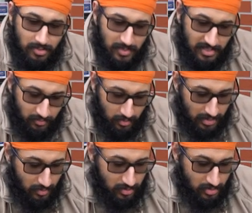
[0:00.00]
two pieces of wood
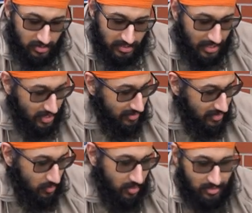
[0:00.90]
that were joined together
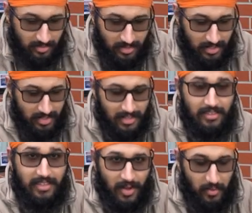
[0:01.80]
as one
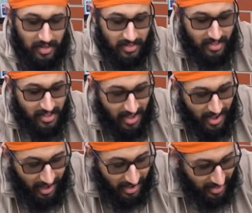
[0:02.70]
that way.
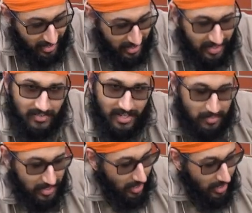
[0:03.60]
And I've cut them in